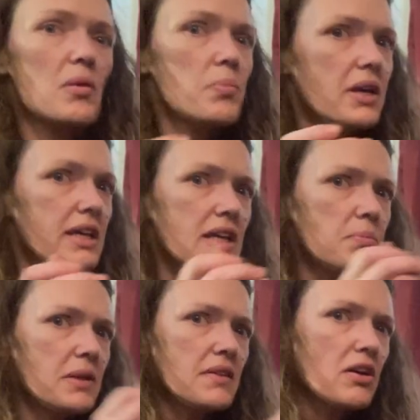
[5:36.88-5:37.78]
But he had
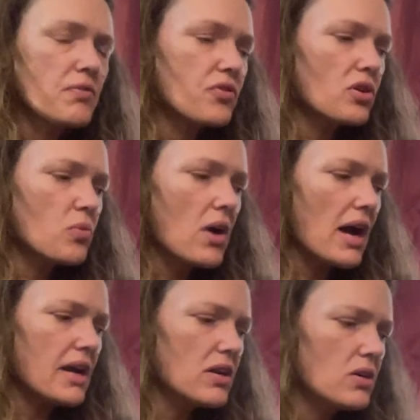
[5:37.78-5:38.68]
been there for a
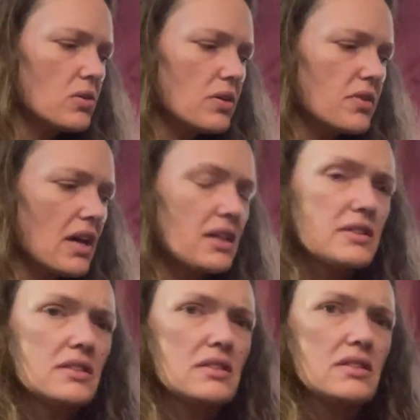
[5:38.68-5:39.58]
while. That
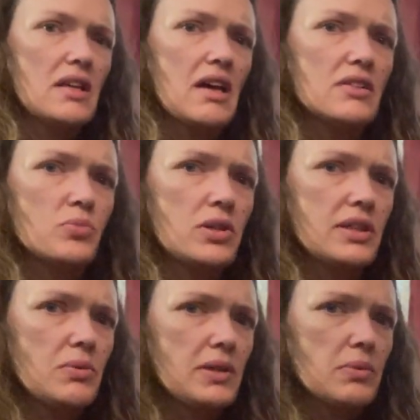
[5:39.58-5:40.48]
is where
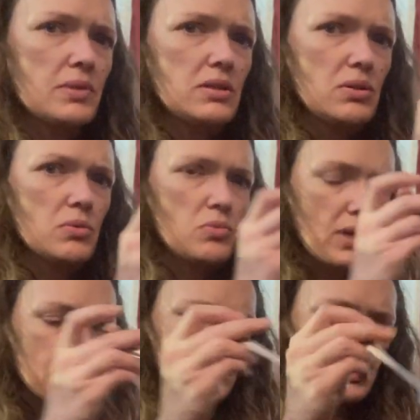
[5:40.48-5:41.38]
he went with the
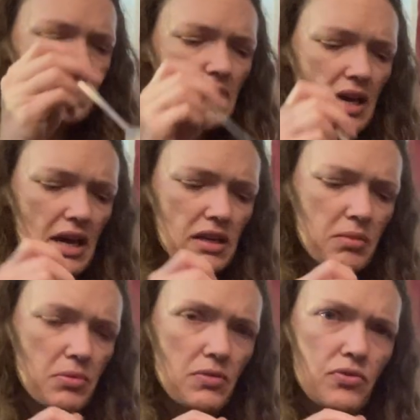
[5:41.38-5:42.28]
rescue that had
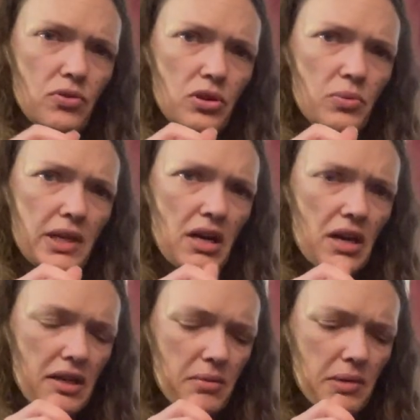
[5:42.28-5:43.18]
him before we got
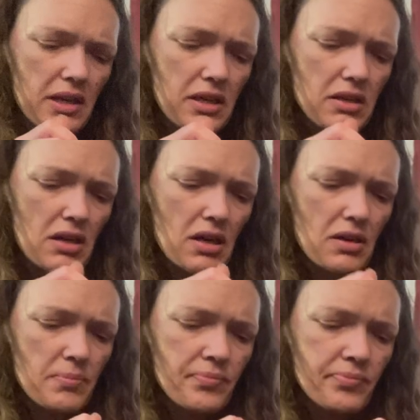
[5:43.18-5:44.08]
him.
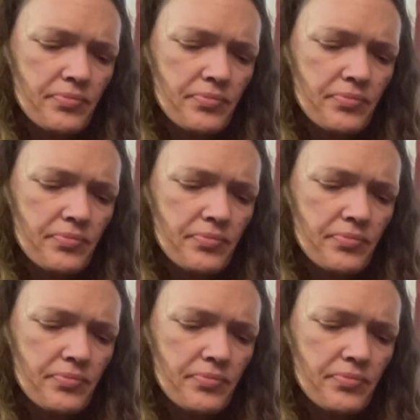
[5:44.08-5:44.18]
And